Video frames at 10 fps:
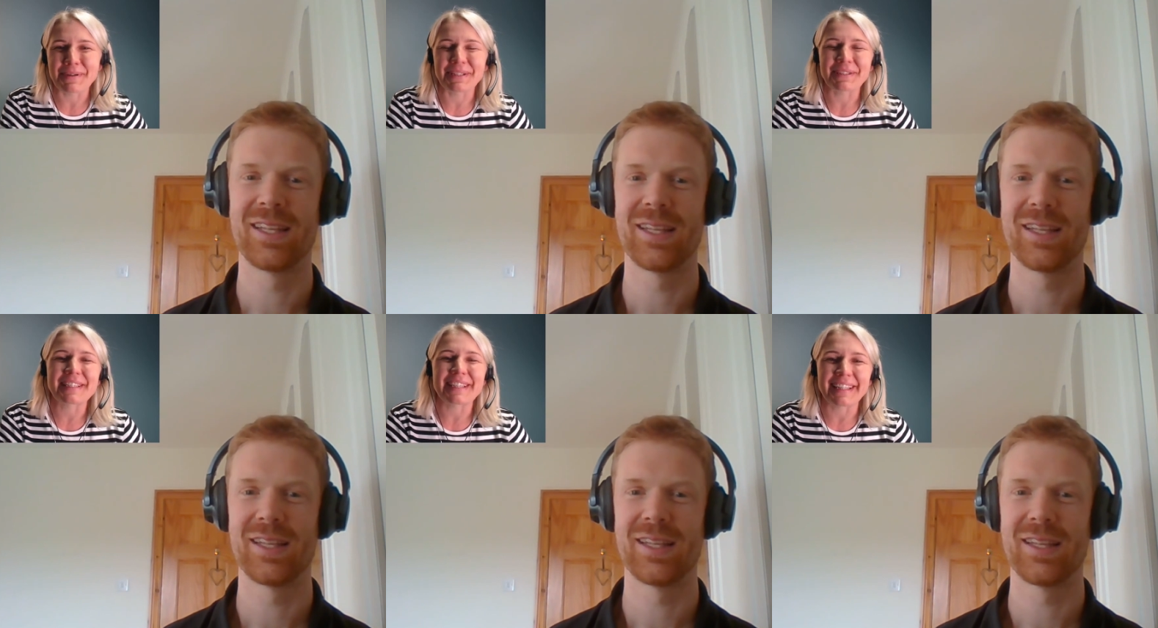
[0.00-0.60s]
Speaker 1: more
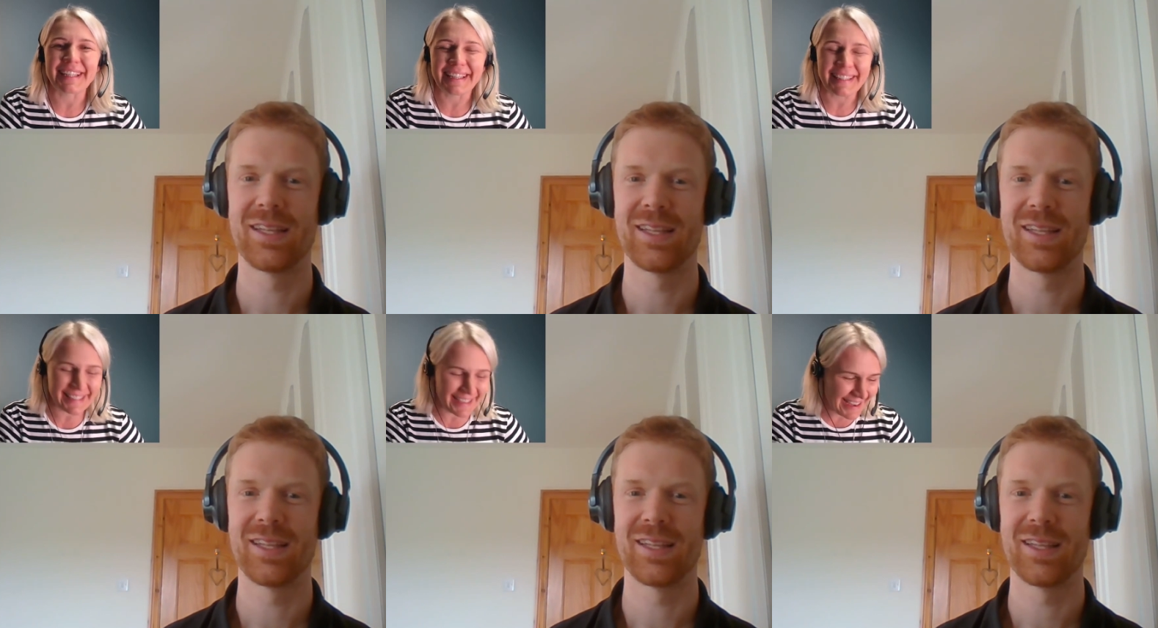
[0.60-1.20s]
you see that
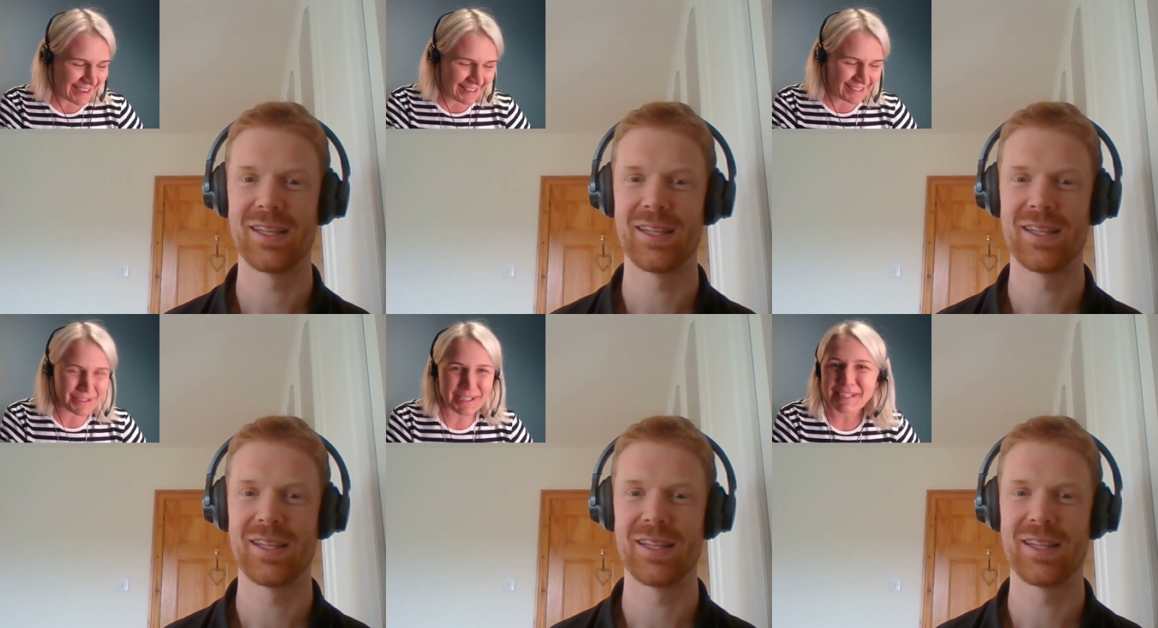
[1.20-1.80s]
uh,
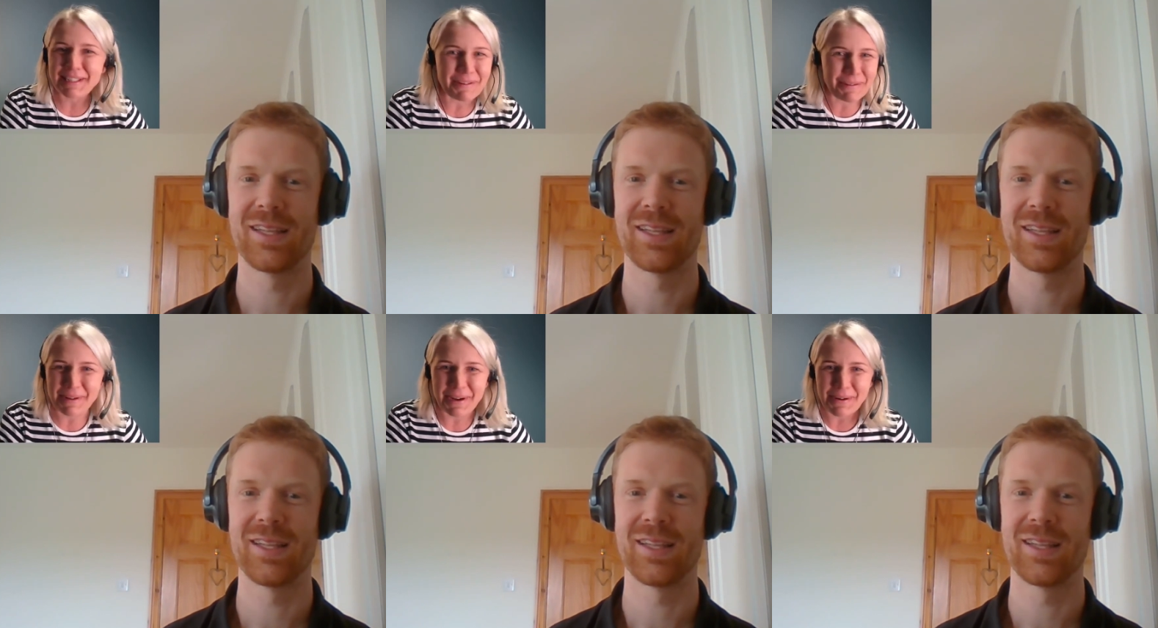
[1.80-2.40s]
you just
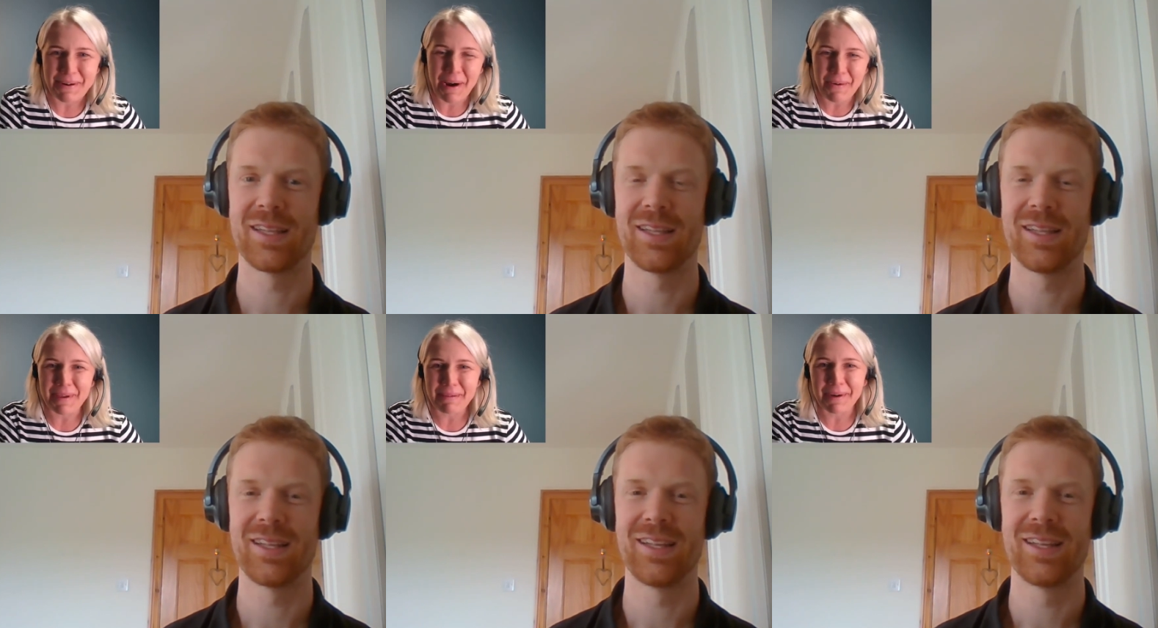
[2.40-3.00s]
don't know
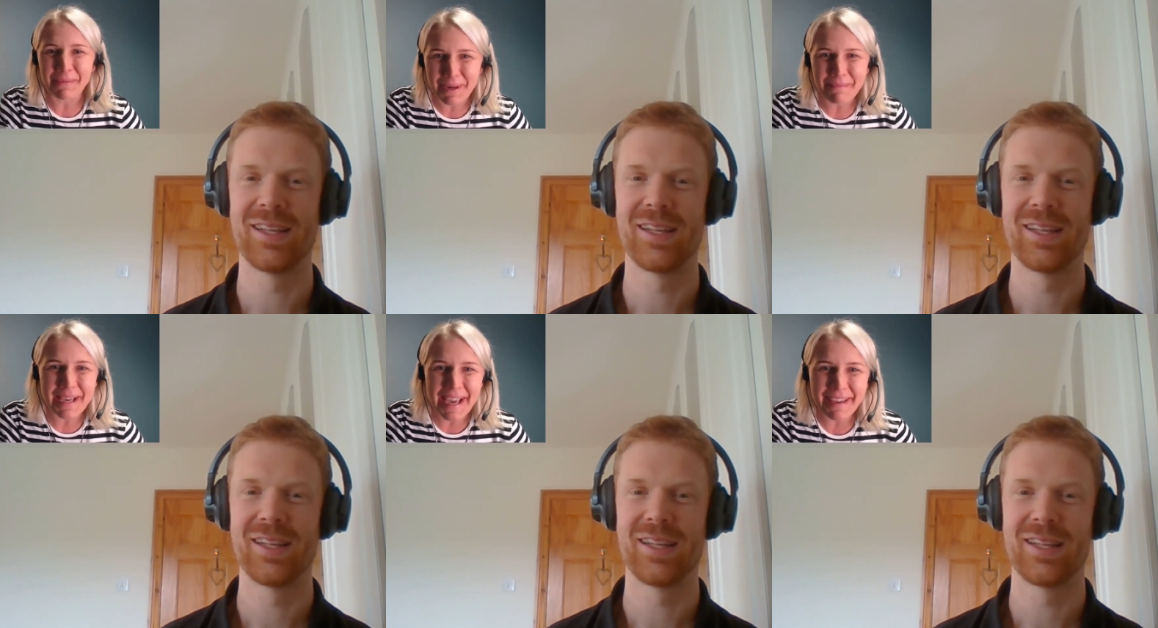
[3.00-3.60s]
how people will
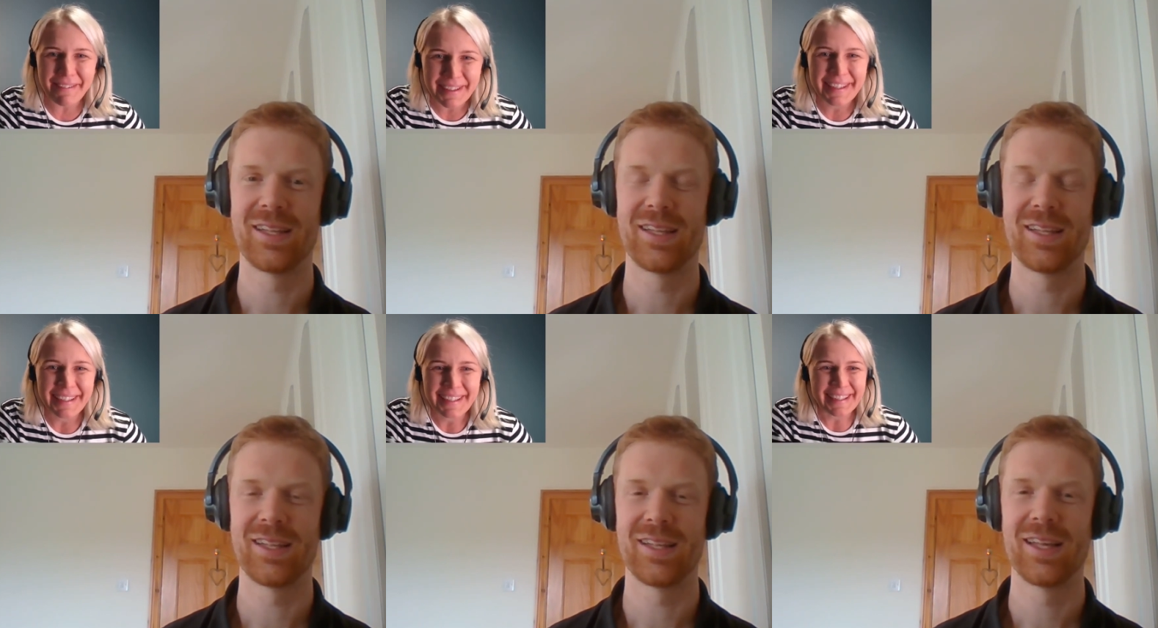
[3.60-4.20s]
behave.
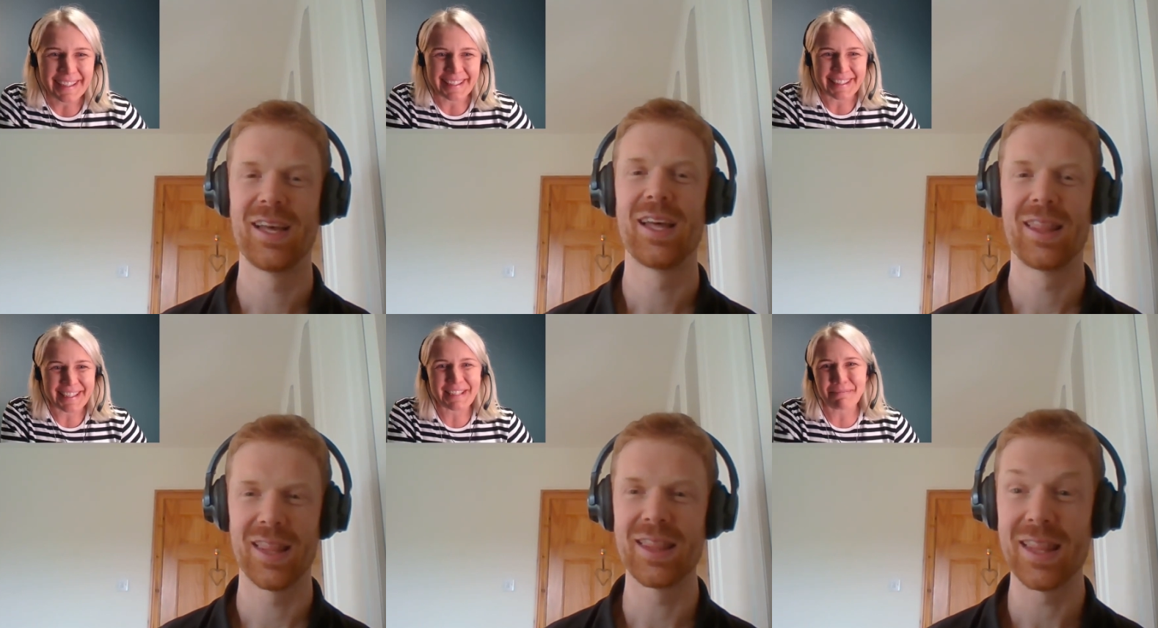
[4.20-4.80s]

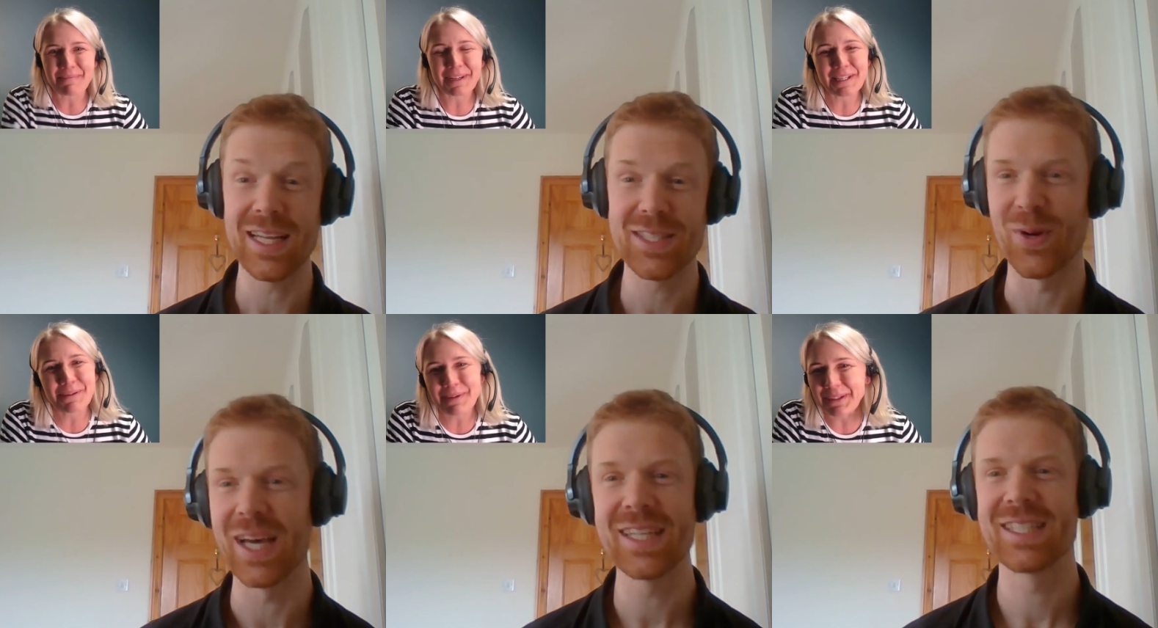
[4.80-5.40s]
And it's, it's right.
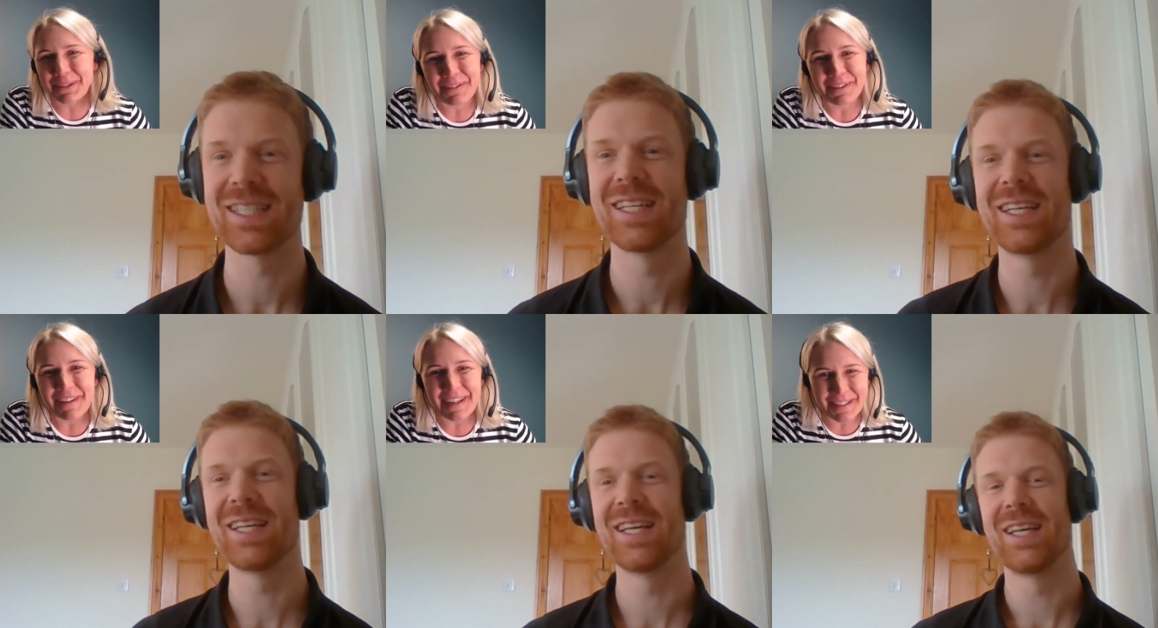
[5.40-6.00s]
quite
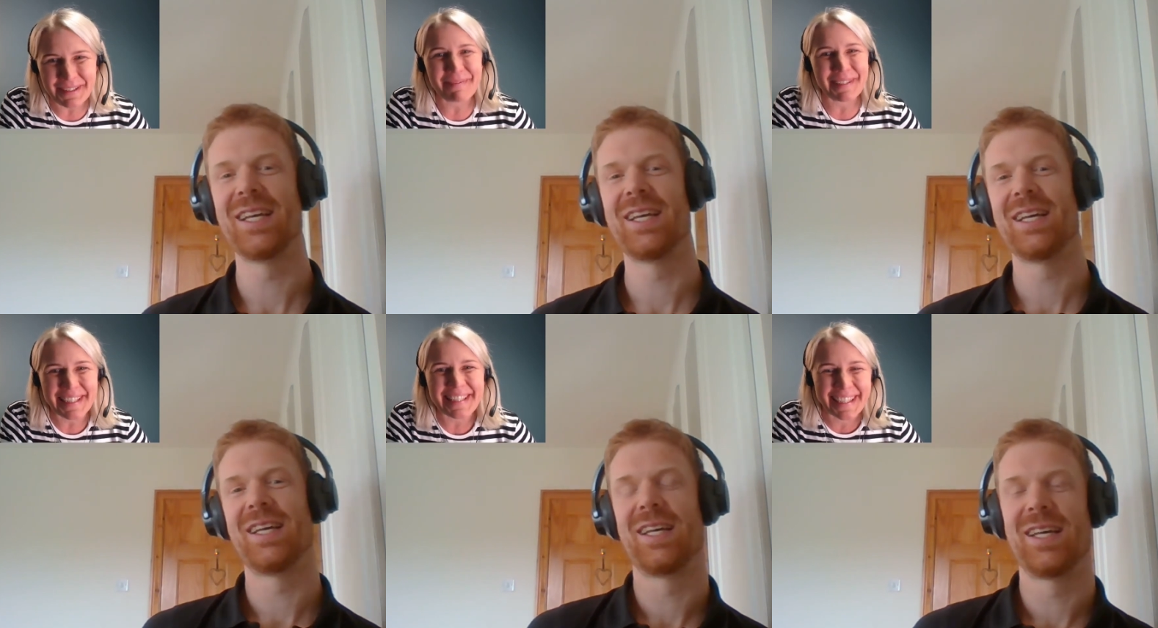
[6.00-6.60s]
often very
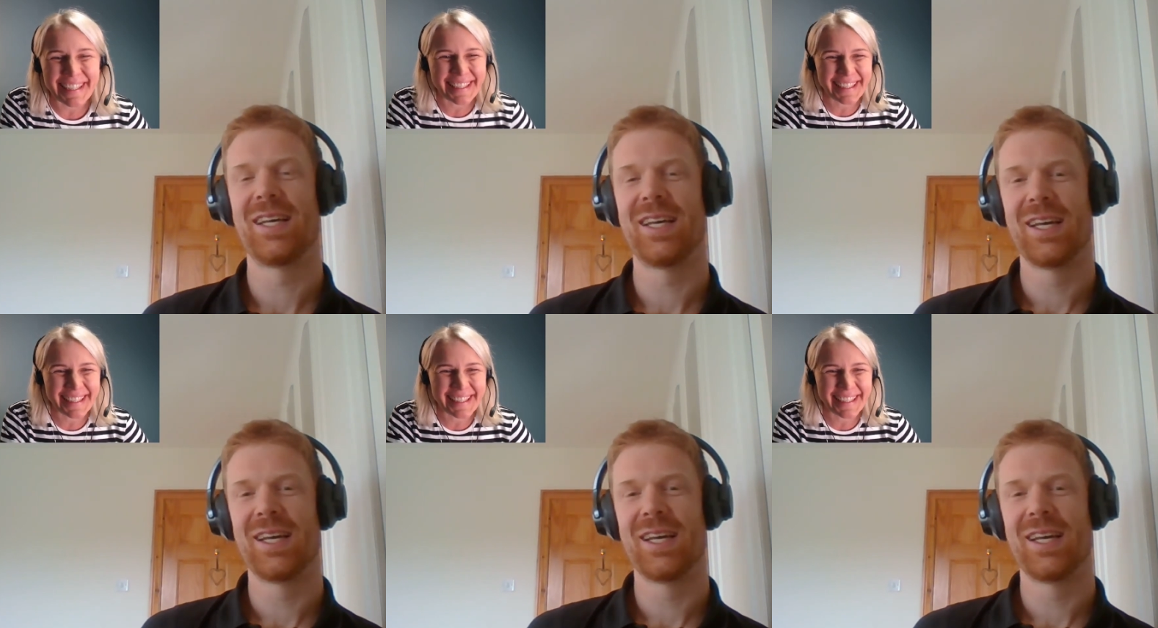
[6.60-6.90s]
surprising.